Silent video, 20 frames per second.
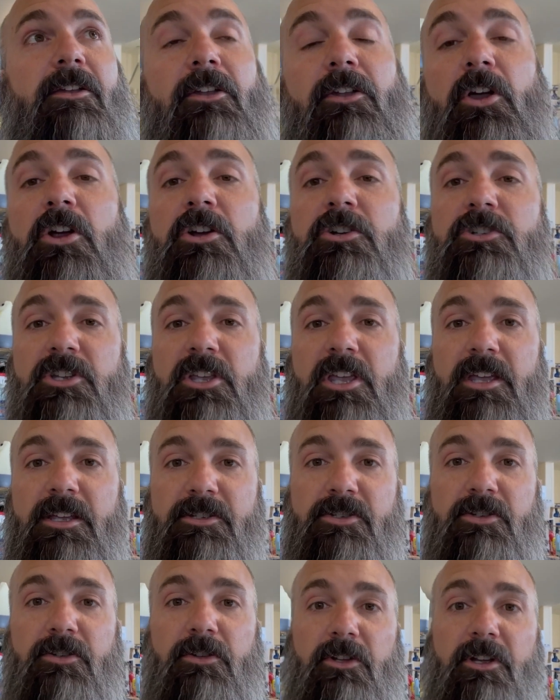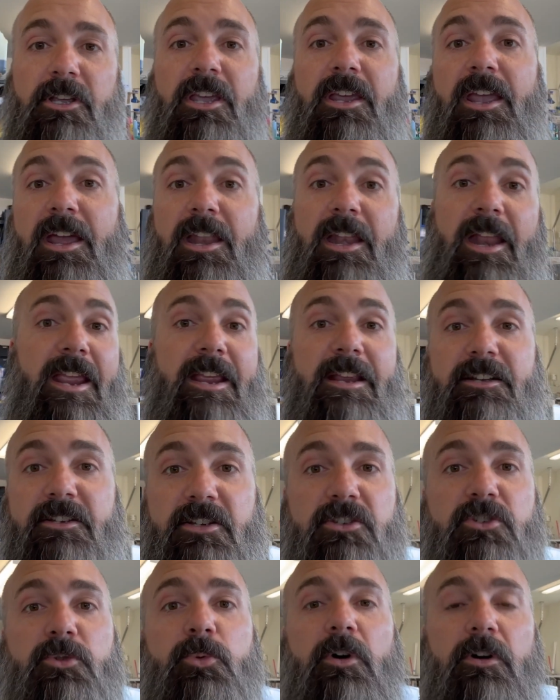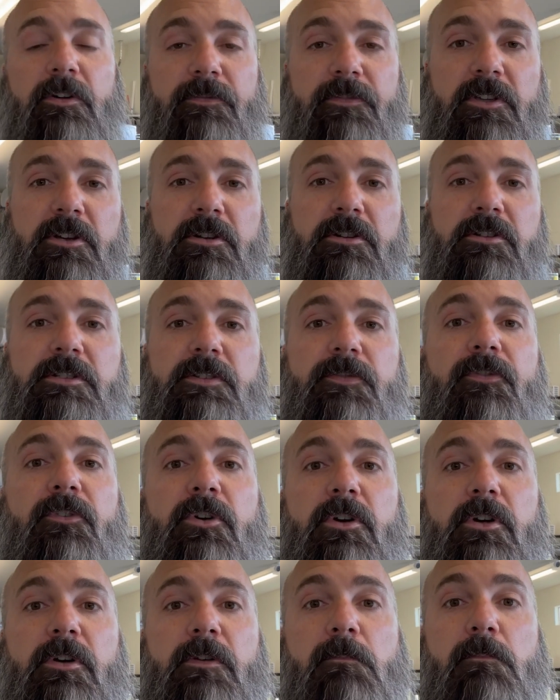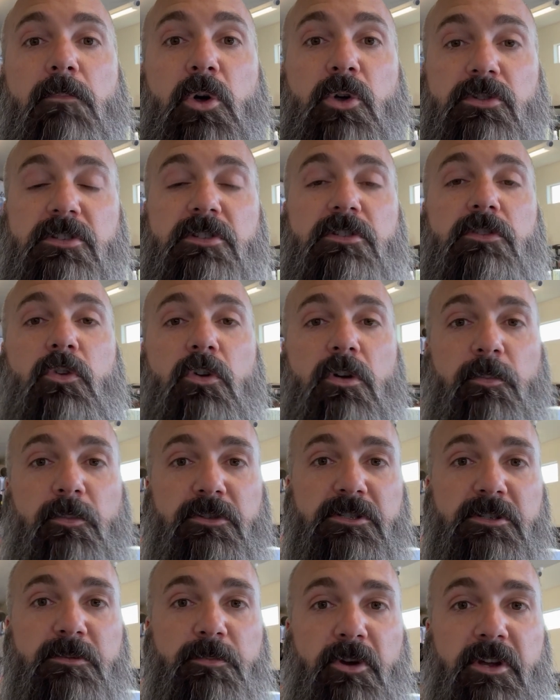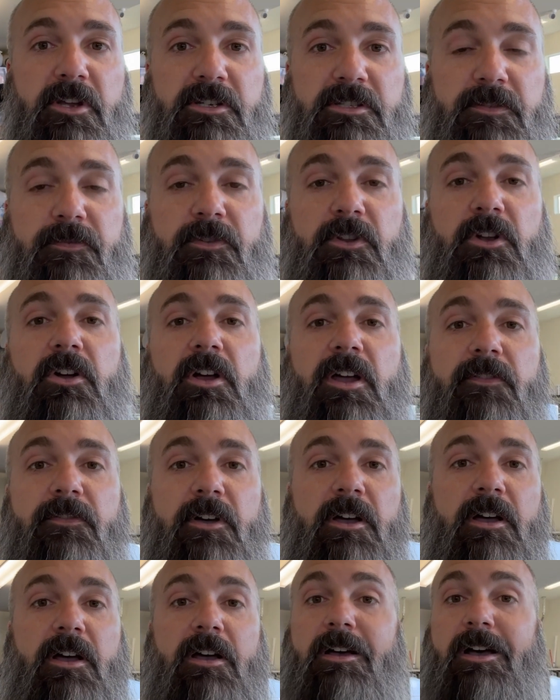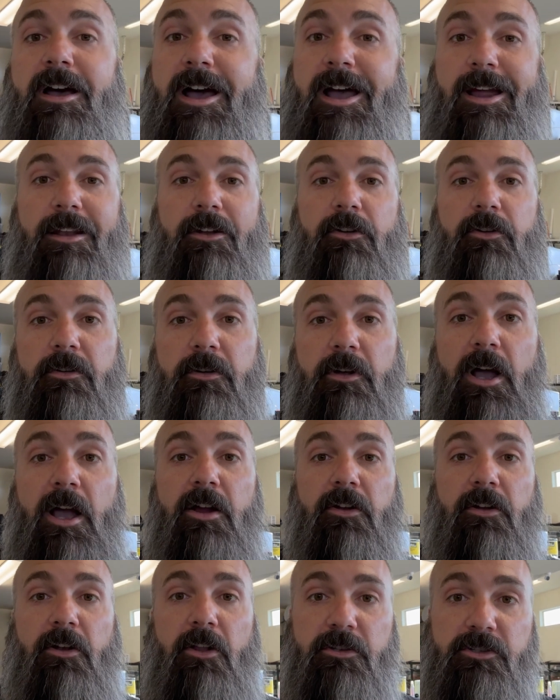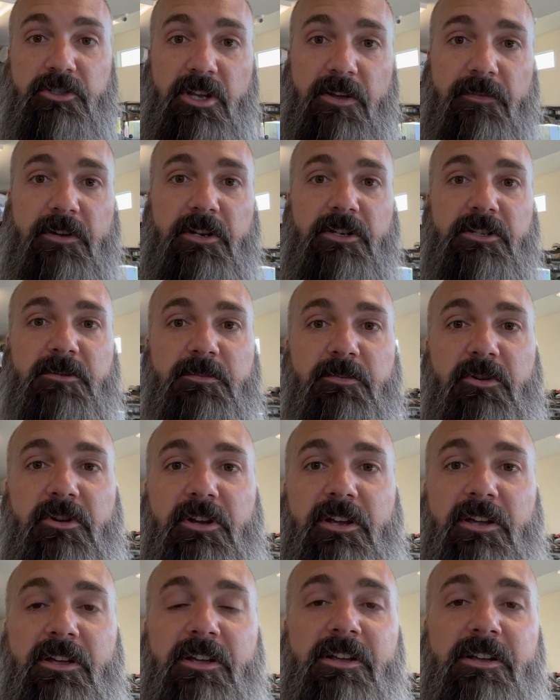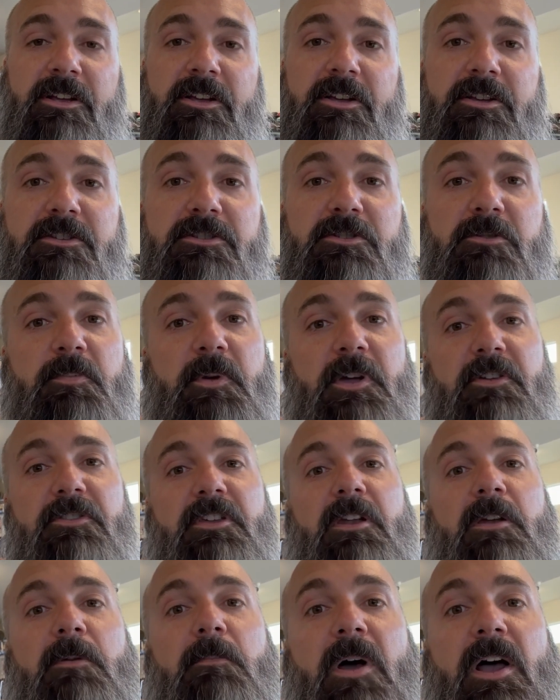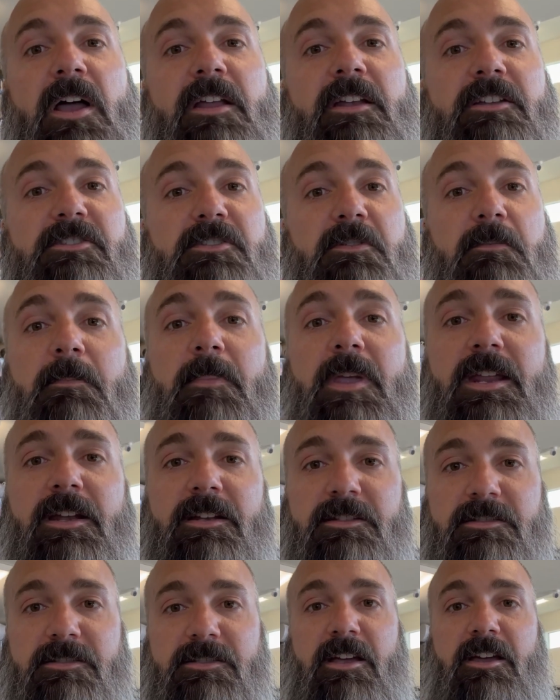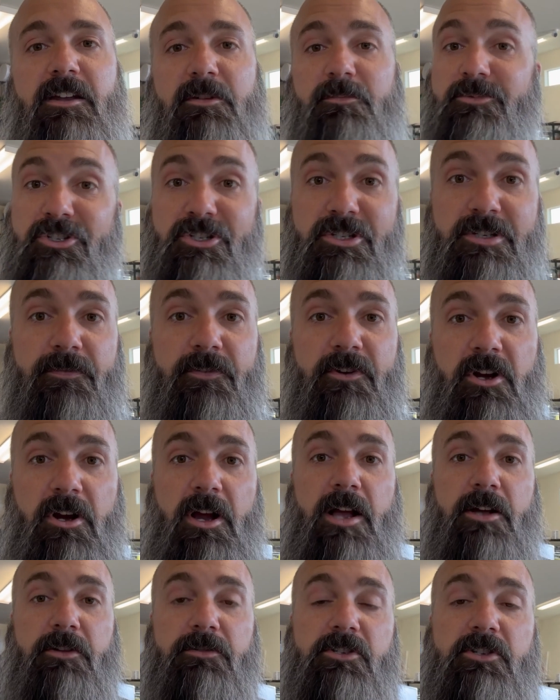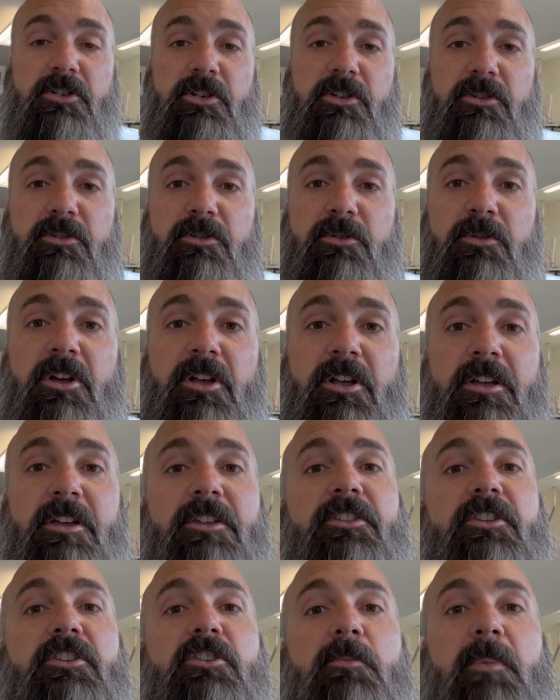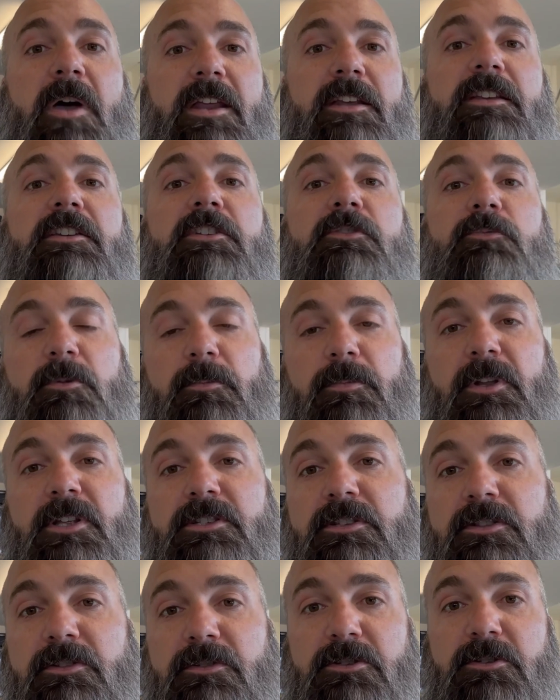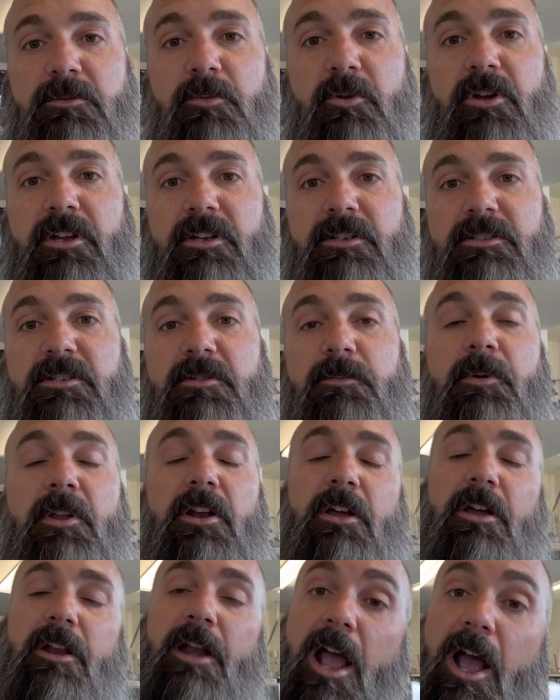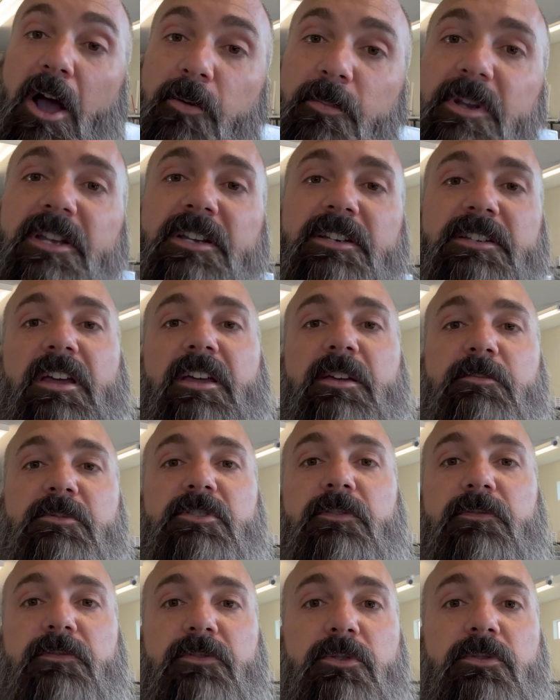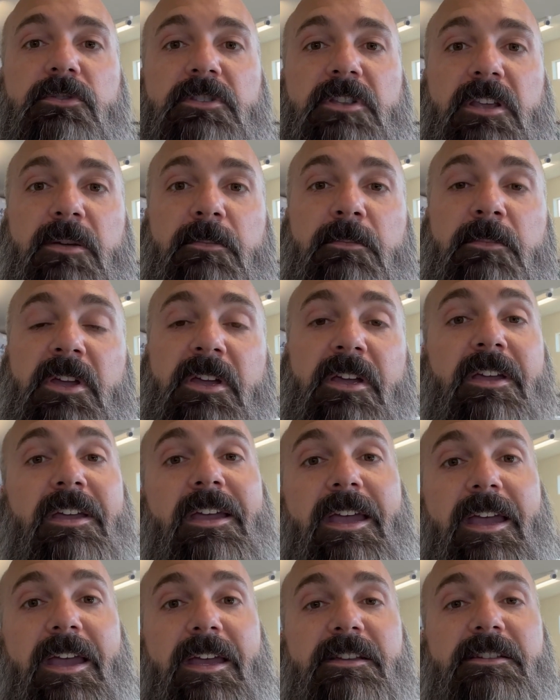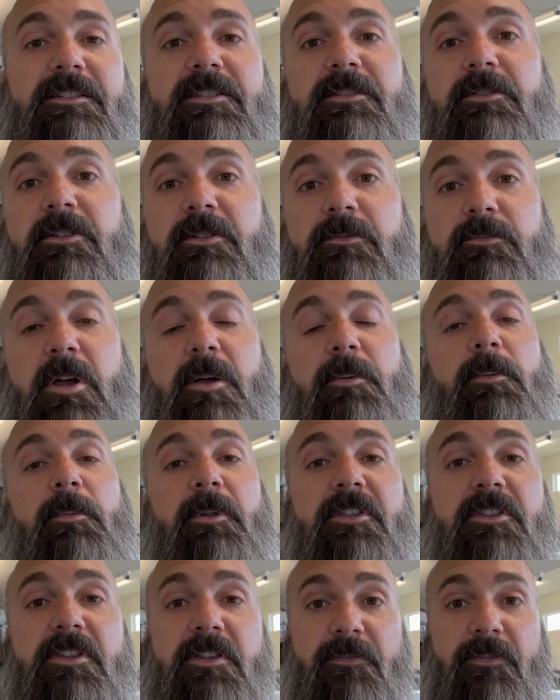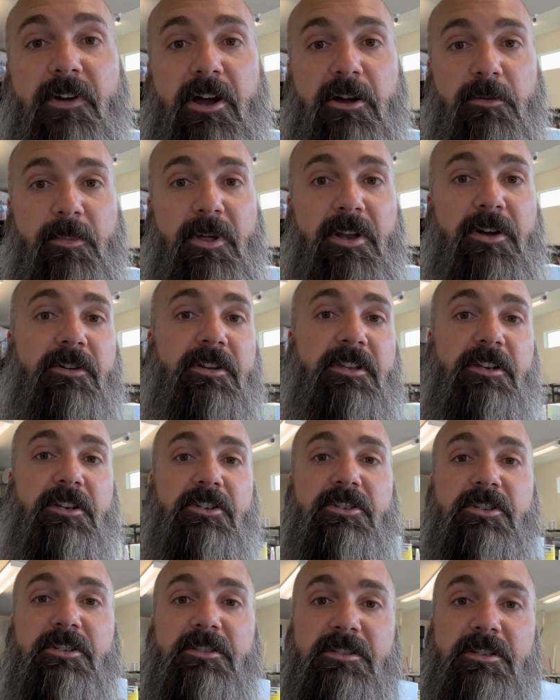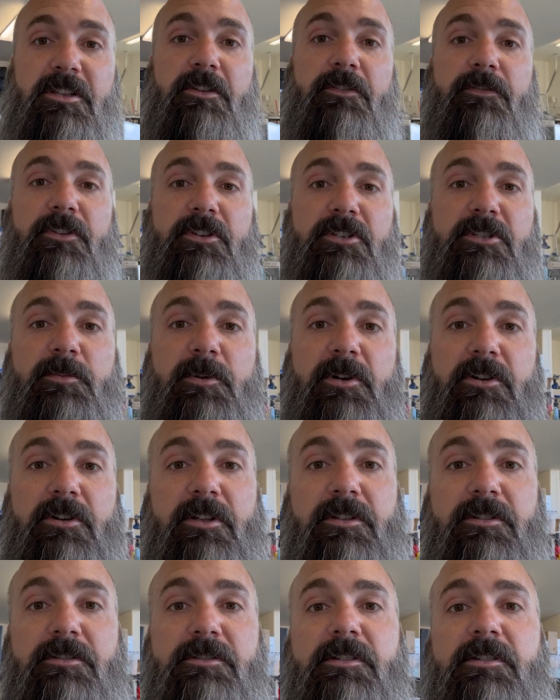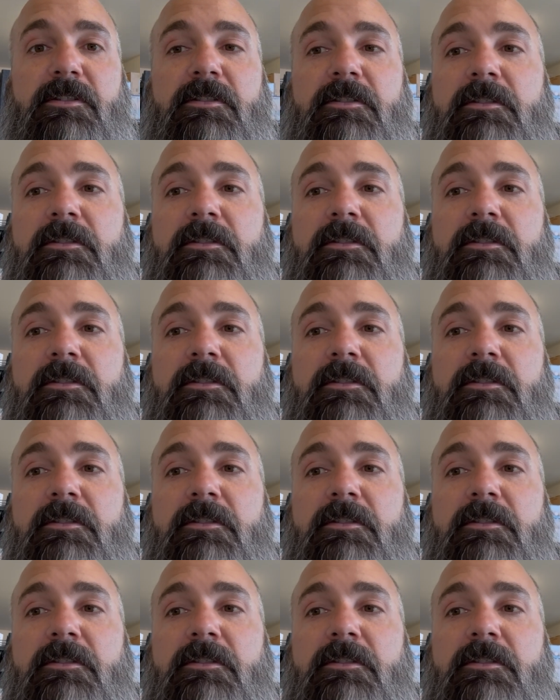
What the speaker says: large case, you're looking at 8 to 12 years for most normal springs if you don't have a higher longevity spring. So bear that in mind as a maintenance item just for your house too, that you might need to replace those springs depending on how many times you've used them and probably the environmental conditions that you've experienced.